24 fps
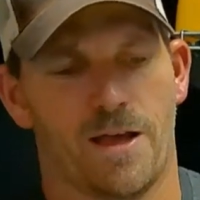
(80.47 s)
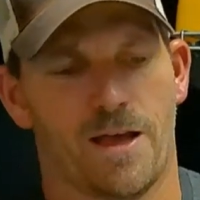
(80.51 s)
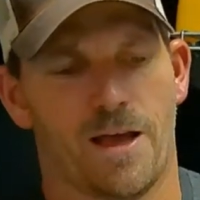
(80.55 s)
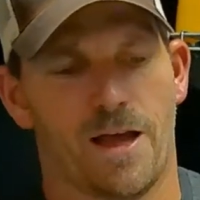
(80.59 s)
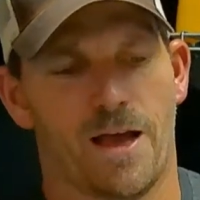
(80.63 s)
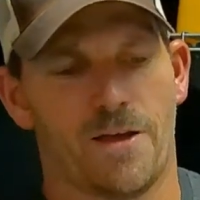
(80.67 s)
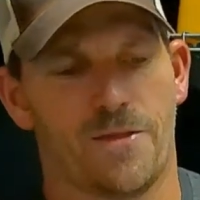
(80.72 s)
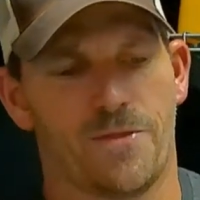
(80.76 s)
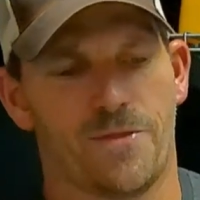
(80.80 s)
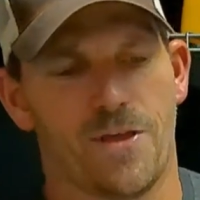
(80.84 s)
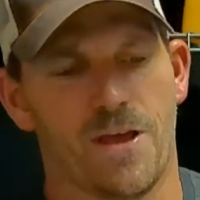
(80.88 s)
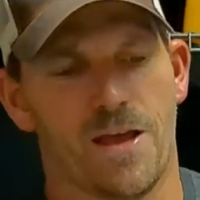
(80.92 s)

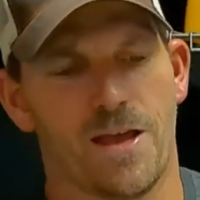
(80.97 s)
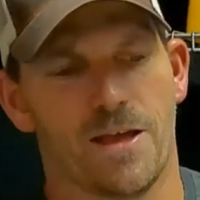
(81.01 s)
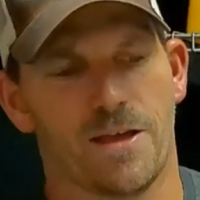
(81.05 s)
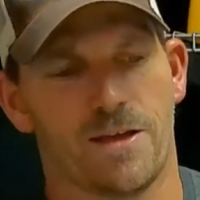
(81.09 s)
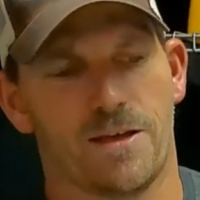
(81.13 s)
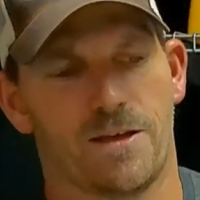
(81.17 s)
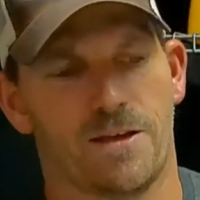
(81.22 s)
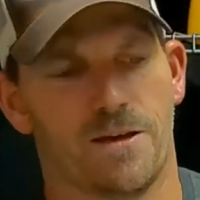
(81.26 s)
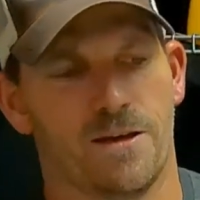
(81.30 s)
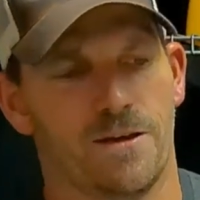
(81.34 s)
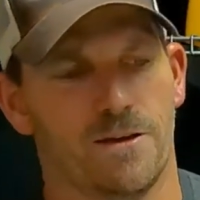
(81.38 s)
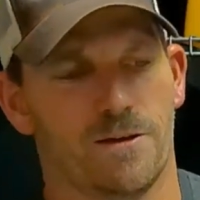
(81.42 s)
I think
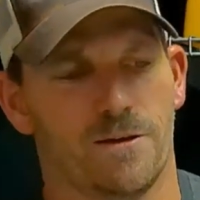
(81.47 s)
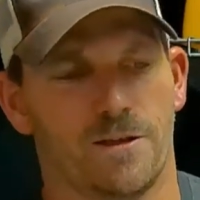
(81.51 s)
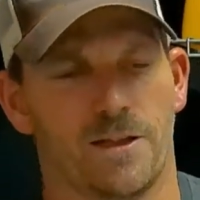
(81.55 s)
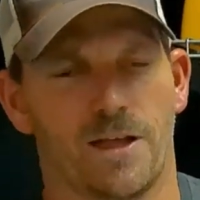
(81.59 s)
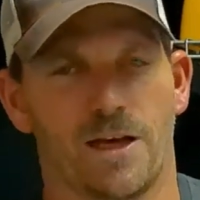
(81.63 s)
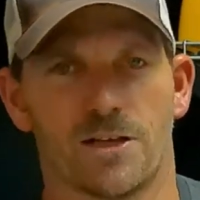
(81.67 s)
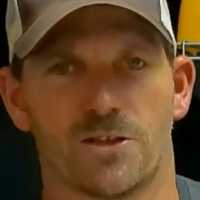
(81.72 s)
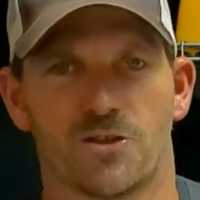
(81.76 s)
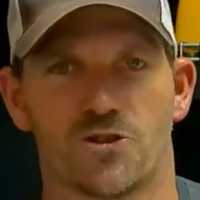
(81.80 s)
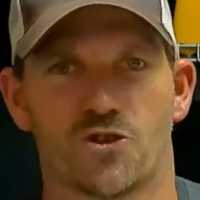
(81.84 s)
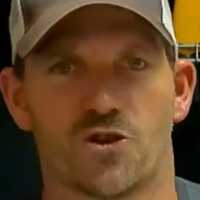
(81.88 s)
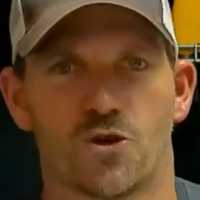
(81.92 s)

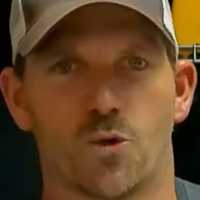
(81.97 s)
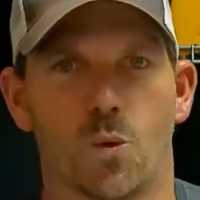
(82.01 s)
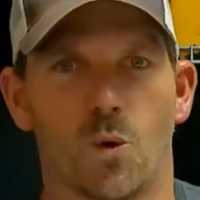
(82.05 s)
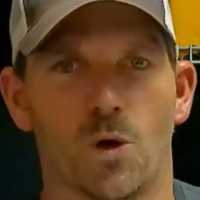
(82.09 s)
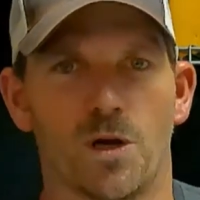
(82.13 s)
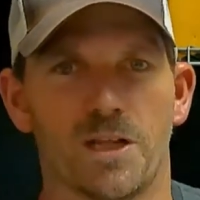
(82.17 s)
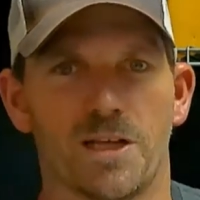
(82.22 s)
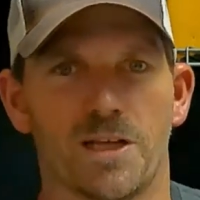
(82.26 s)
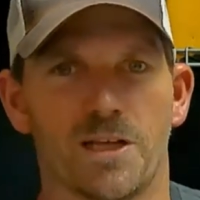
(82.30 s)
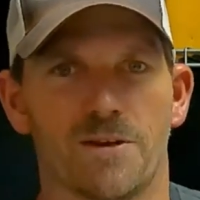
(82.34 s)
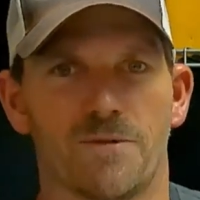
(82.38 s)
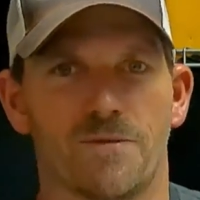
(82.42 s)
like
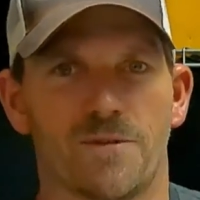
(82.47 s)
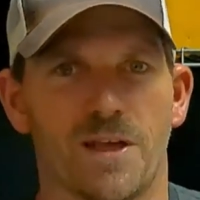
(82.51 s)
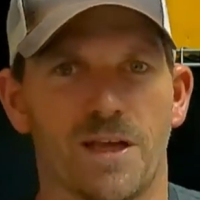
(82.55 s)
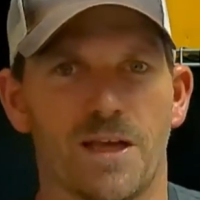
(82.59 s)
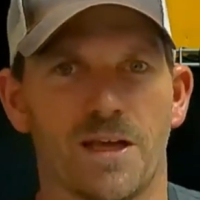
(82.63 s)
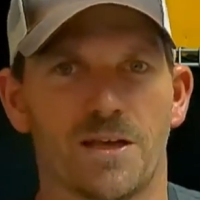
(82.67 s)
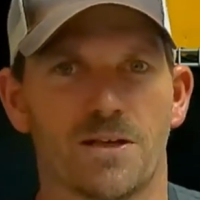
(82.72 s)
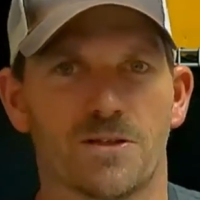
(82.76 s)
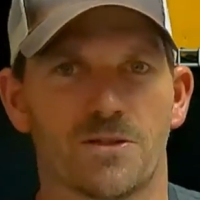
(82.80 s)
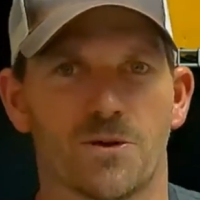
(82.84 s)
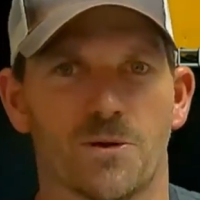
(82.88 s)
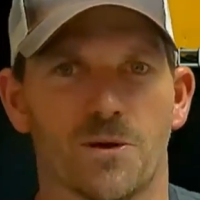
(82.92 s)
20 of
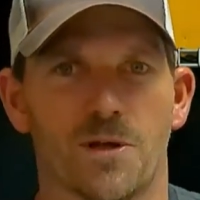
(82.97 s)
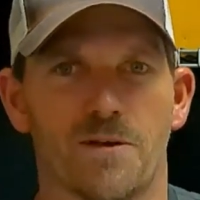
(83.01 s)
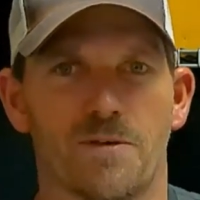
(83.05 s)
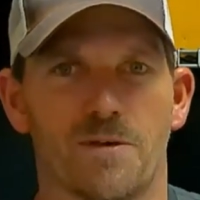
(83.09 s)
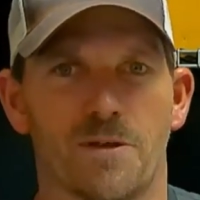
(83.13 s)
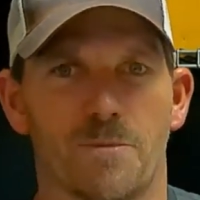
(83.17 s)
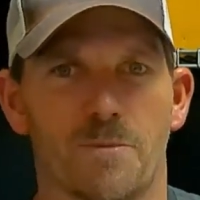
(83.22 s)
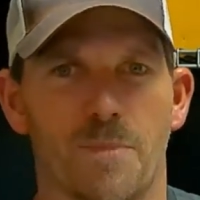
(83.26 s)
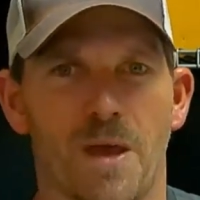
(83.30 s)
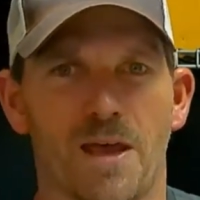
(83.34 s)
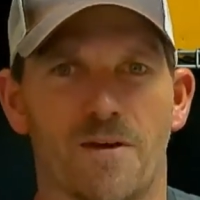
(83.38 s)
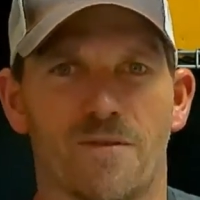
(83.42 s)
these, or
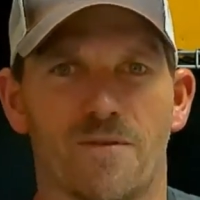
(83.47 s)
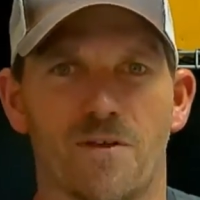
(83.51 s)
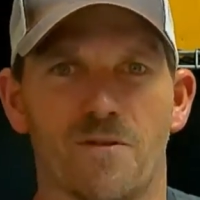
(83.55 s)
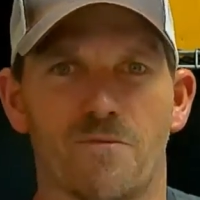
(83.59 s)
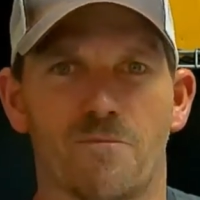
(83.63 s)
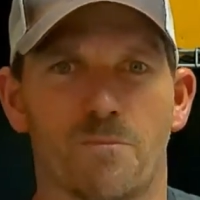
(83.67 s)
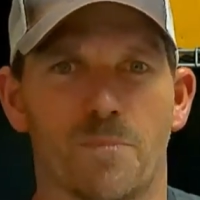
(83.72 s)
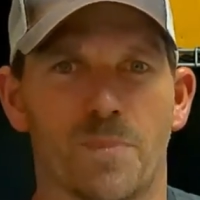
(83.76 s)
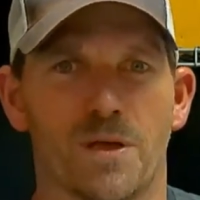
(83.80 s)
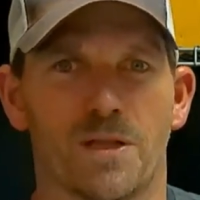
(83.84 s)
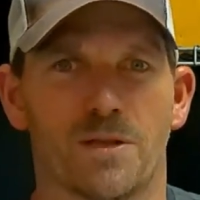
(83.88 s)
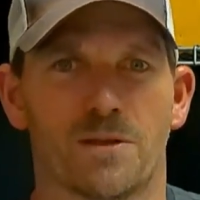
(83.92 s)
it may have
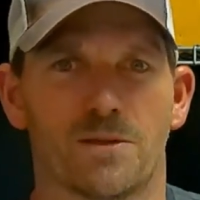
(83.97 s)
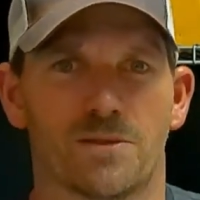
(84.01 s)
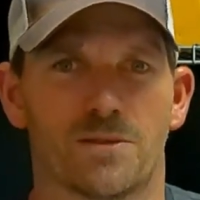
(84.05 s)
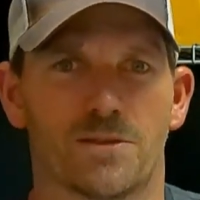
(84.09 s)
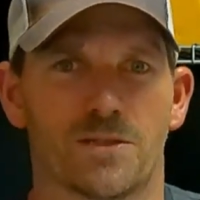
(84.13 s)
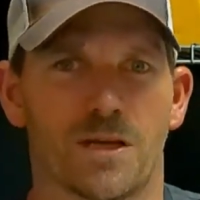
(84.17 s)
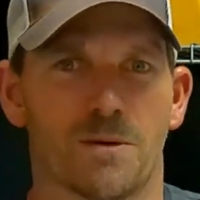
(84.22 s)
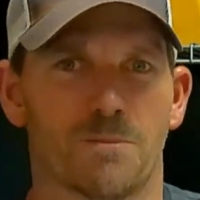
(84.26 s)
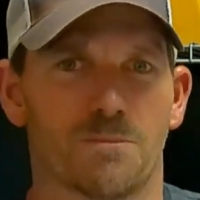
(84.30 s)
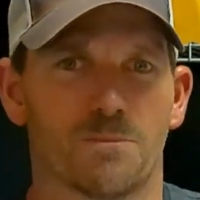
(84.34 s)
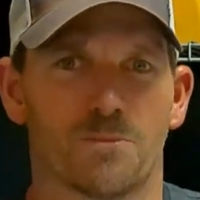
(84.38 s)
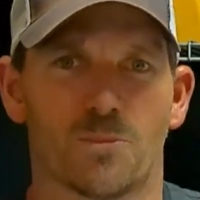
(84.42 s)
even been
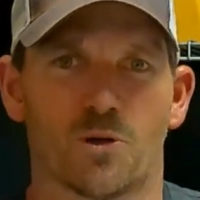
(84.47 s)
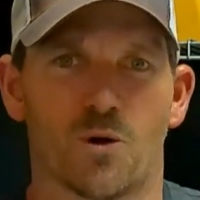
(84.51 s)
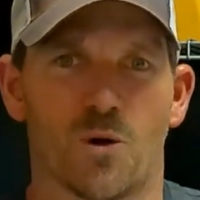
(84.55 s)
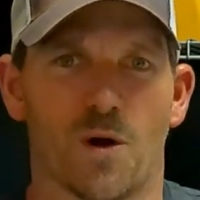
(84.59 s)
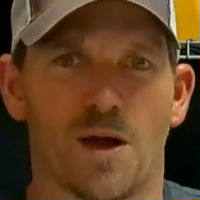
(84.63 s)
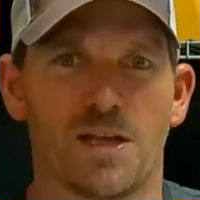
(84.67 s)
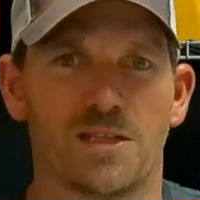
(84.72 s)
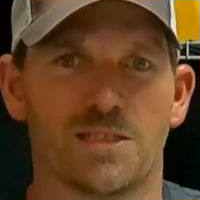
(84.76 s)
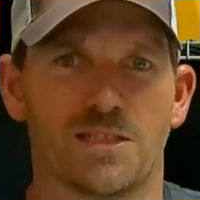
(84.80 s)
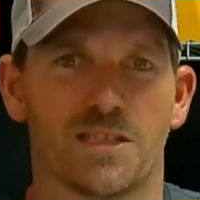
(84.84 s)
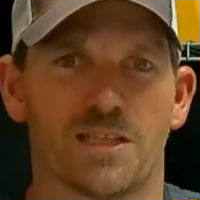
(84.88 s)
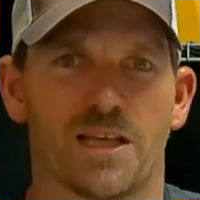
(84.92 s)
something
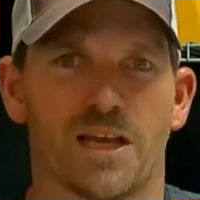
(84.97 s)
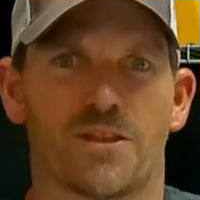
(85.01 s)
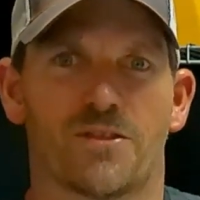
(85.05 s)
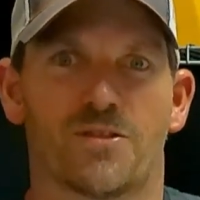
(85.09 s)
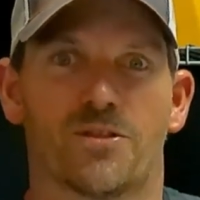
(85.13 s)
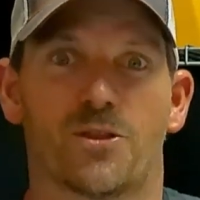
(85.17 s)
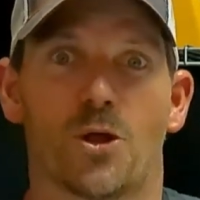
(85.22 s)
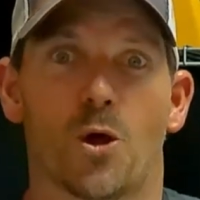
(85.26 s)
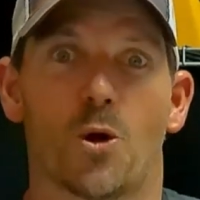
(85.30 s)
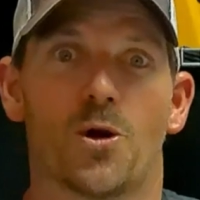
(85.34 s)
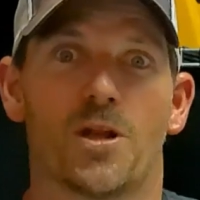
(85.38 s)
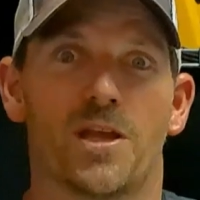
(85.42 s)
crazy like
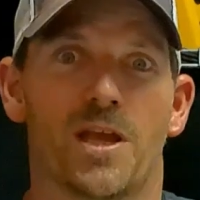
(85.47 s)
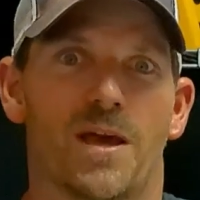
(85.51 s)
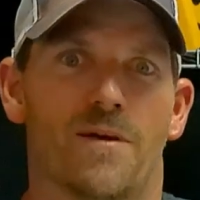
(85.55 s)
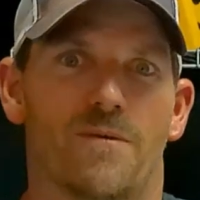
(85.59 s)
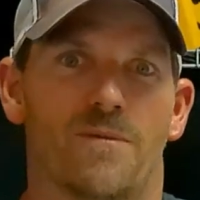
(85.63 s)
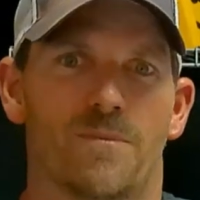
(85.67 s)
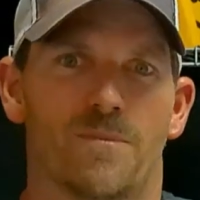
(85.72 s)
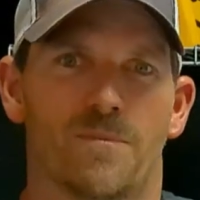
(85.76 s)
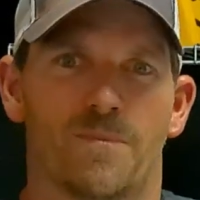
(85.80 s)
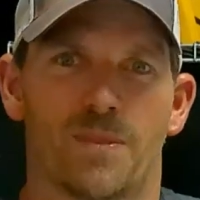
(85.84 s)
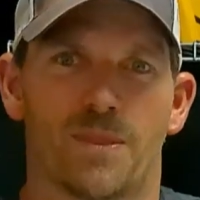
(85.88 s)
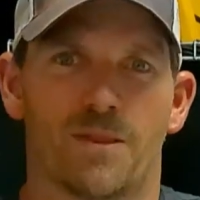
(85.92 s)
30 of
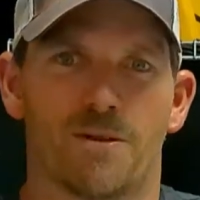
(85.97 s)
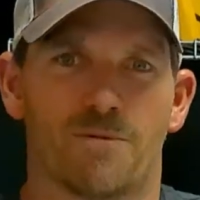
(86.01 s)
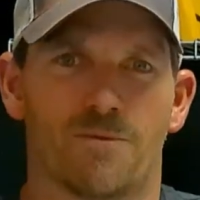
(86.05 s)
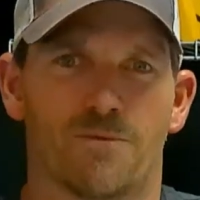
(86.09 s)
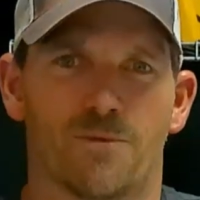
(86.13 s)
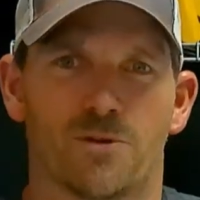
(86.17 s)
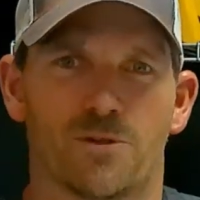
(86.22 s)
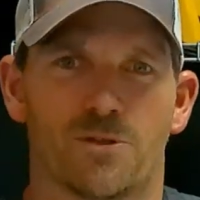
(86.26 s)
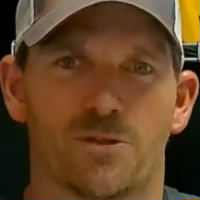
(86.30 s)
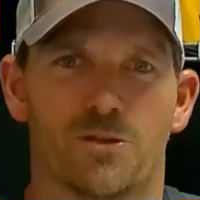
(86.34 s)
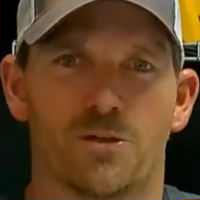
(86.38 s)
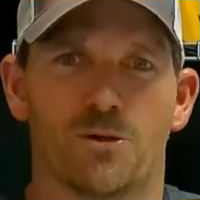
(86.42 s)
them
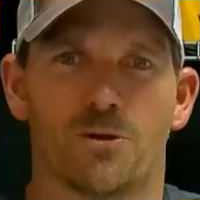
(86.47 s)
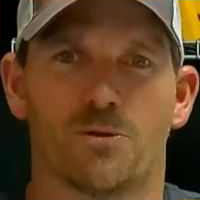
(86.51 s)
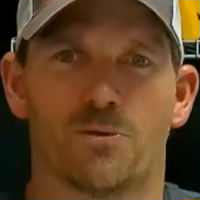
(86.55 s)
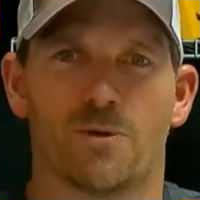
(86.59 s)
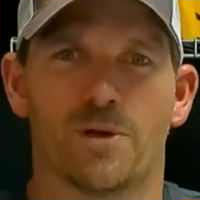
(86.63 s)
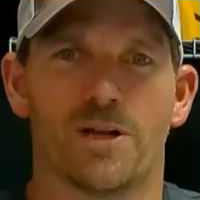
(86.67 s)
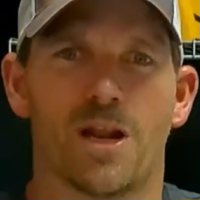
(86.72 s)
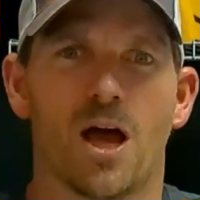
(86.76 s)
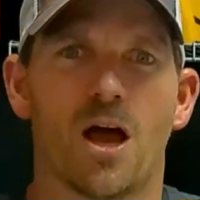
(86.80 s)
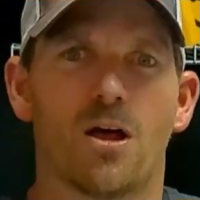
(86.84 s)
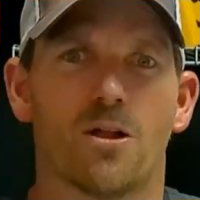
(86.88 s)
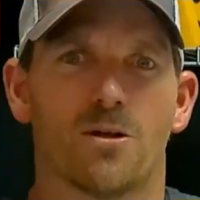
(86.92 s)
for two or
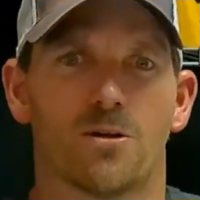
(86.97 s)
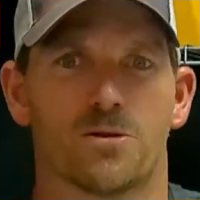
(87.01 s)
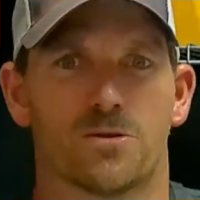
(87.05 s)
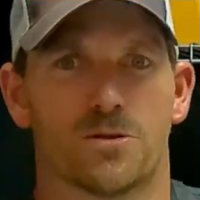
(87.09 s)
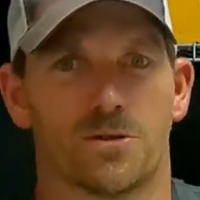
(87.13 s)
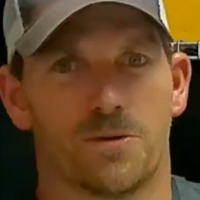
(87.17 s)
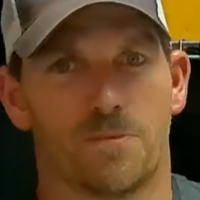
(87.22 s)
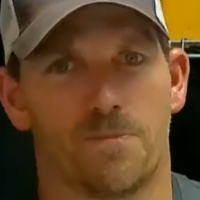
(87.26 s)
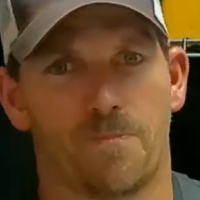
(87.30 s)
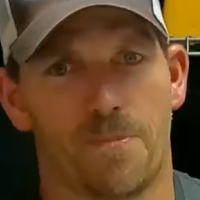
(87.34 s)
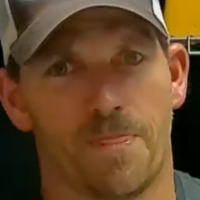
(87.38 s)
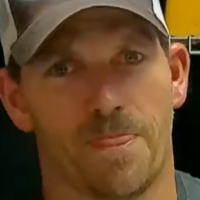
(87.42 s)
three dollars.